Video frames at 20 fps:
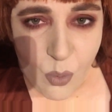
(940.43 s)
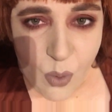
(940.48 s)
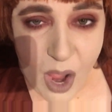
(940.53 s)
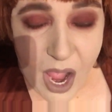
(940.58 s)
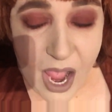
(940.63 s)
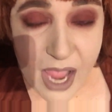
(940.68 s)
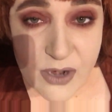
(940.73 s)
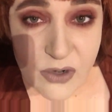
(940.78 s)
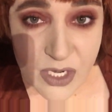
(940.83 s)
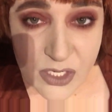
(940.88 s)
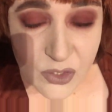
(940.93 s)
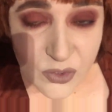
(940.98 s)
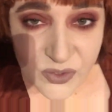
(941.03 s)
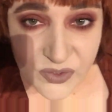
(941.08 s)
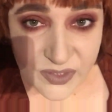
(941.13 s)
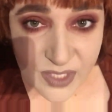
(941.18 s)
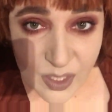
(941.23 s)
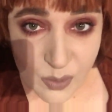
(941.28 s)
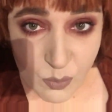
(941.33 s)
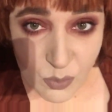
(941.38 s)
I don't
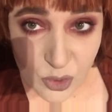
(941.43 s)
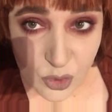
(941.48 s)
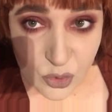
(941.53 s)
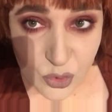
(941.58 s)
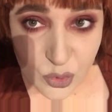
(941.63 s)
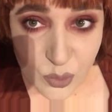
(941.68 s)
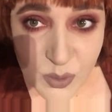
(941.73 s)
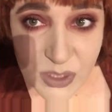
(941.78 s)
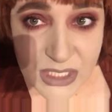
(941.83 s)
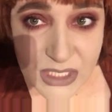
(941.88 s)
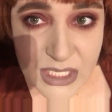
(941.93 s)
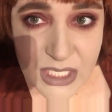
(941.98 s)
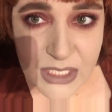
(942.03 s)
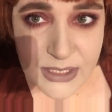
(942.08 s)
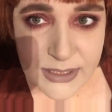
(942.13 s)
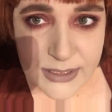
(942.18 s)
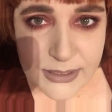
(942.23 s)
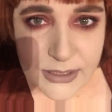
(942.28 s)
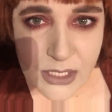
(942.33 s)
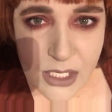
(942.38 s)
understand why you're doing
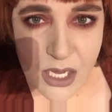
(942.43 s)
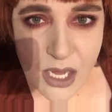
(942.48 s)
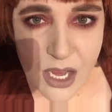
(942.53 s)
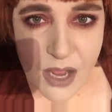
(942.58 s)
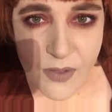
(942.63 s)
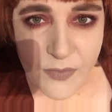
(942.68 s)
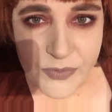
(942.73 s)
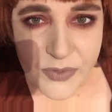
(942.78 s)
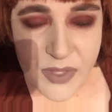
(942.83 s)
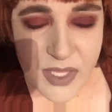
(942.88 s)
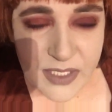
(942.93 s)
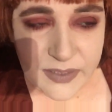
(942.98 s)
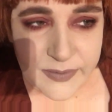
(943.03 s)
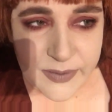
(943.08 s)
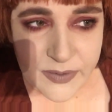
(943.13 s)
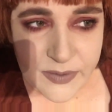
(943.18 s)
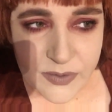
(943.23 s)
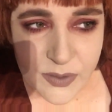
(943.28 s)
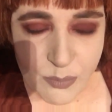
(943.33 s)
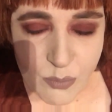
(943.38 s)
this. This
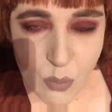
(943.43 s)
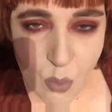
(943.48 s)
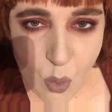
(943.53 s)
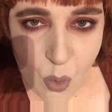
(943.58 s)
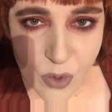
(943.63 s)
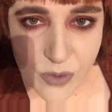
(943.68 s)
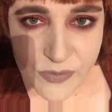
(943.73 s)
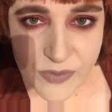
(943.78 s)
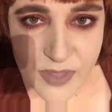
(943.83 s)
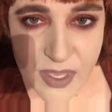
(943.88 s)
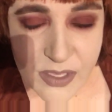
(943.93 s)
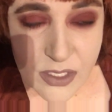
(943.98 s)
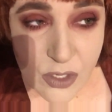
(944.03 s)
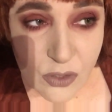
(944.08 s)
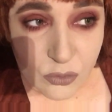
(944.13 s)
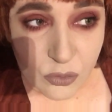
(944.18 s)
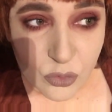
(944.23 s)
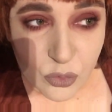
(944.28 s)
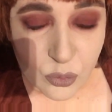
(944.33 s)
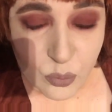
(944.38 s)
is a more
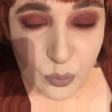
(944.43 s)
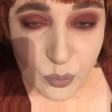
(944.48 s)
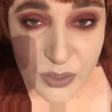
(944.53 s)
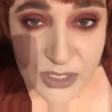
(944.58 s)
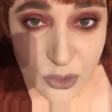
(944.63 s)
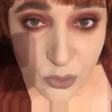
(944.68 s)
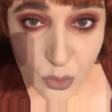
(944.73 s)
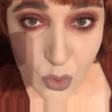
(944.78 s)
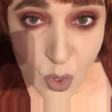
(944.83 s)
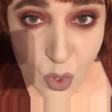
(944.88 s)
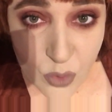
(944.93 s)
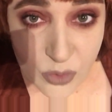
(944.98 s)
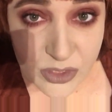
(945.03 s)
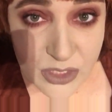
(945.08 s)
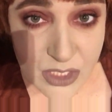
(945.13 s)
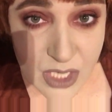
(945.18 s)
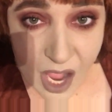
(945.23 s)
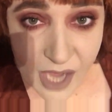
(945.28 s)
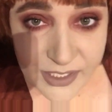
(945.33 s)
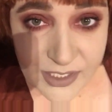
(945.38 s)
than three-year-old
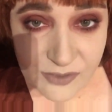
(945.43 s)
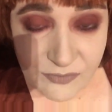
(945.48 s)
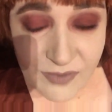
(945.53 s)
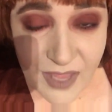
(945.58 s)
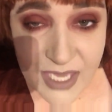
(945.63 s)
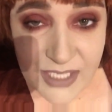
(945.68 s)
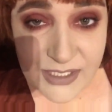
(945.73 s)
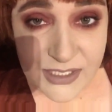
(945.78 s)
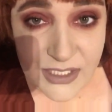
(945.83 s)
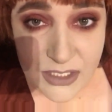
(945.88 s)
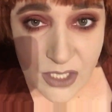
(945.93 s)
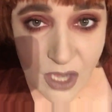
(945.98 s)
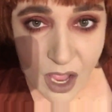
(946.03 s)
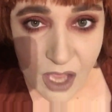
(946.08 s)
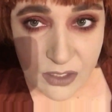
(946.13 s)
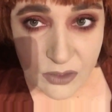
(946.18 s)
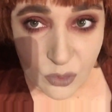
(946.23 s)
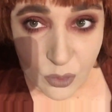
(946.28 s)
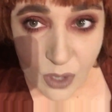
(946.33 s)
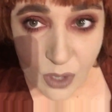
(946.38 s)
non-event and
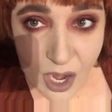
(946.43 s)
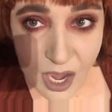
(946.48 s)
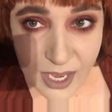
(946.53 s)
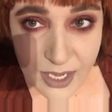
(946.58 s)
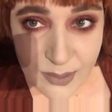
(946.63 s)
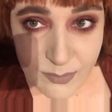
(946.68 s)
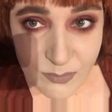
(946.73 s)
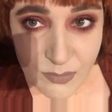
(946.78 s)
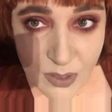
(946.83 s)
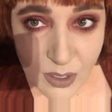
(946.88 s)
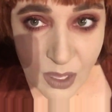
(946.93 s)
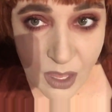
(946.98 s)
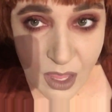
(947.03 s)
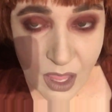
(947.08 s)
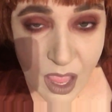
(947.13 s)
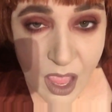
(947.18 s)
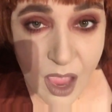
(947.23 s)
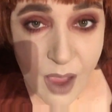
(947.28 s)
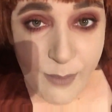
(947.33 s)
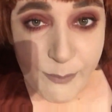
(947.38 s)
non-crime.
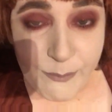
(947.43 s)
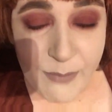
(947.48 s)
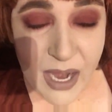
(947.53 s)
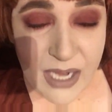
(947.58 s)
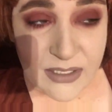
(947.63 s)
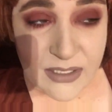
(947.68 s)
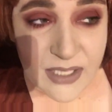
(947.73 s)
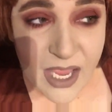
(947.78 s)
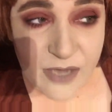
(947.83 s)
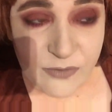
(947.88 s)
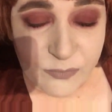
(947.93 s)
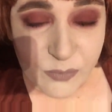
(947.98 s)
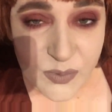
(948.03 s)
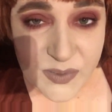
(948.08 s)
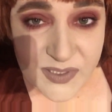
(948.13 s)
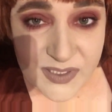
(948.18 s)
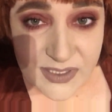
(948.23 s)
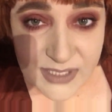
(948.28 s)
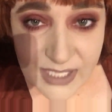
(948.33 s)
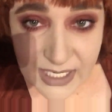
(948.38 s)
My life
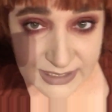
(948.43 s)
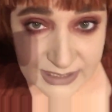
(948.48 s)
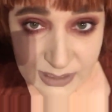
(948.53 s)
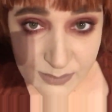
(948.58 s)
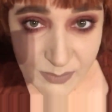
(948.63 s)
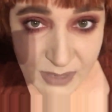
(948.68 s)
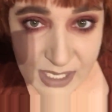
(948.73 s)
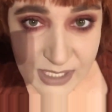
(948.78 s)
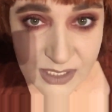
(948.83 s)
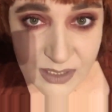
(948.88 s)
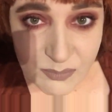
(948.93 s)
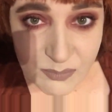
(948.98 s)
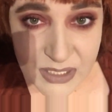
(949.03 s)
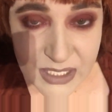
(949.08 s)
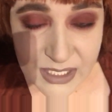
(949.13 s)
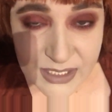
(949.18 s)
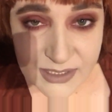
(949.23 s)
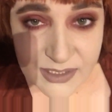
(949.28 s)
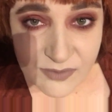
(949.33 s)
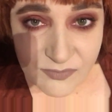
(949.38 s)
was decimated
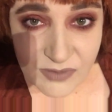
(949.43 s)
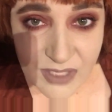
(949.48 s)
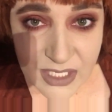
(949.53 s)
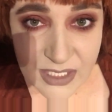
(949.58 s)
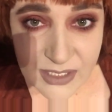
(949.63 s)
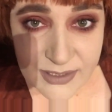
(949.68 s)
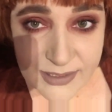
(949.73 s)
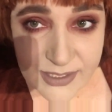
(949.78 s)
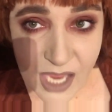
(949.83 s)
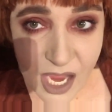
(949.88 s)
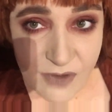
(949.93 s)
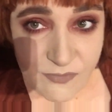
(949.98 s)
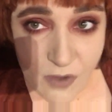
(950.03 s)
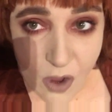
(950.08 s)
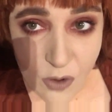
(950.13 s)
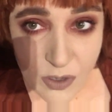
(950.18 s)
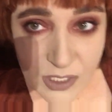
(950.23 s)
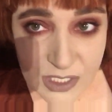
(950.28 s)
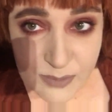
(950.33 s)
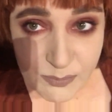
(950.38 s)
because of this. I've
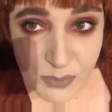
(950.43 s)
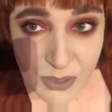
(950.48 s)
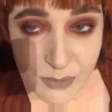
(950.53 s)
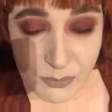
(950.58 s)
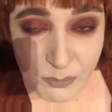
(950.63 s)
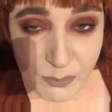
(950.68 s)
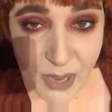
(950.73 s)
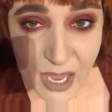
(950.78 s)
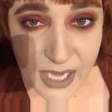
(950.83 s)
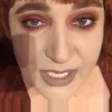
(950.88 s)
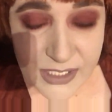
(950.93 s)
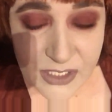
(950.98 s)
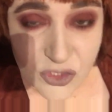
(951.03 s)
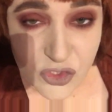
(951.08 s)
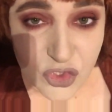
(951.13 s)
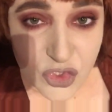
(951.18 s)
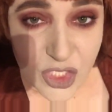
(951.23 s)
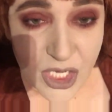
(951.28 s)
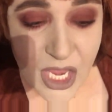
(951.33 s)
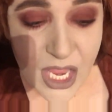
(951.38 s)
already been
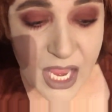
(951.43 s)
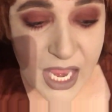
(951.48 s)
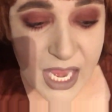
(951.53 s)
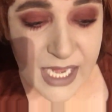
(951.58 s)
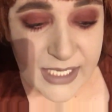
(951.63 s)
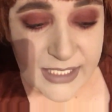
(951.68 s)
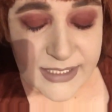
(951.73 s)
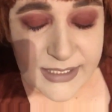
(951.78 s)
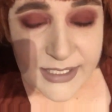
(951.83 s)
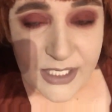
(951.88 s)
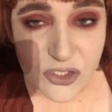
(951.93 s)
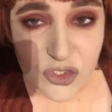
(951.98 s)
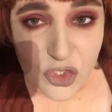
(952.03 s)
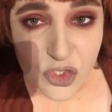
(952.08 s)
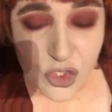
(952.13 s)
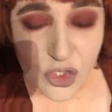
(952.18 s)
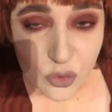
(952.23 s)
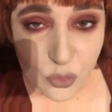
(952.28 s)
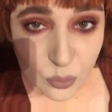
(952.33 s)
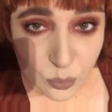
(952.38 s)
punished in such an
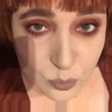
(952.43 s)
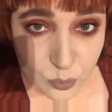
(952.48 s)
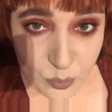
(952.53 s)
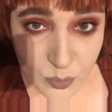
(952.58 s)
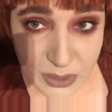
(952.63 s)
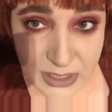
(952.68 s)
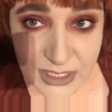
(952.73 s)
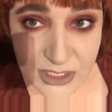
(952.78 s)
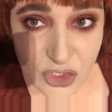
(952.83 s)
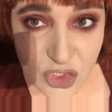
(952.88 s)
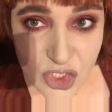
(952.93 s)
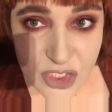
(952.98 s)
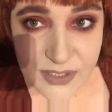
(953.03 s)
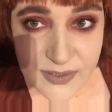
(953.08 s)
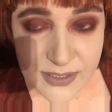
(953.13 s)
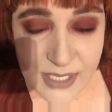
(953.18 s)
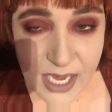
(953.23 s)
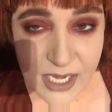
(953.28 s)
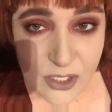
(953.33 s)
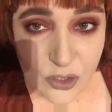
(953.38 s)

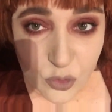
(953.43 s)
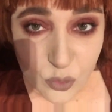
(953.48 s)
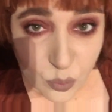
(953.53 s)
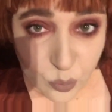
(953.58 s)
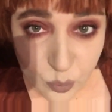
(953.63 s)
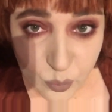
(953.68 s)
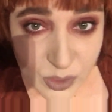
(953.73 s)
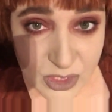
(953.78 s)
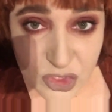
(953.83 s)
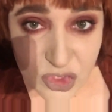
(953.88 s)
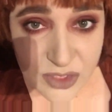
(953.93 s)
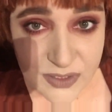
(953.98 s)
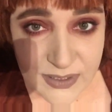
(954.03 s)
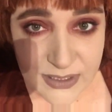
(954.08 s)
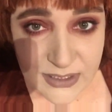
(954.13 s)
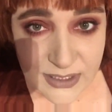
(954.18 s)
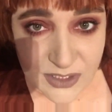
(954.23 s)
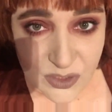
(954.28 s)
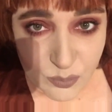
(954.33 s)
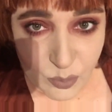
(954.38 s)
egregious and egregiously
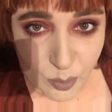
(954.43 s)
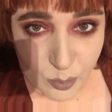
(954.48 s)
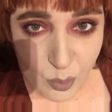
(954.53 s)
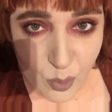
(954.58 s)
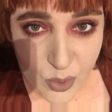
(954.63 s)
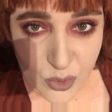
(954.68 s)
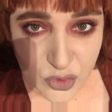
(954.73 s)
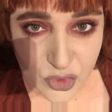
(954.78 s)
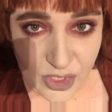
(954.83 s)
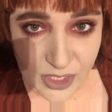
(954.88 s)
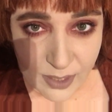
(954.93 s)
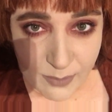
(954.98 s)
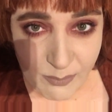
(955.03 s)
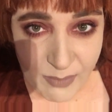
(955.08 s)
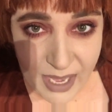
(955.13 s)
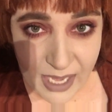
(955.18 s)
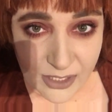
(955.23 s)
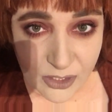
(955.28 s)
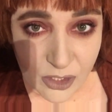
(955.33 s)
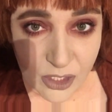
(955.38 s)
disproportionate
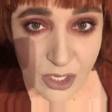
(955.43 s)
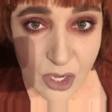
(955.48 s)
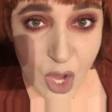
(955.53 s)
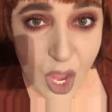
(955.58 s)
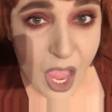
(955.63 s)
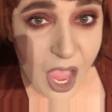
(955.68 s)
manner.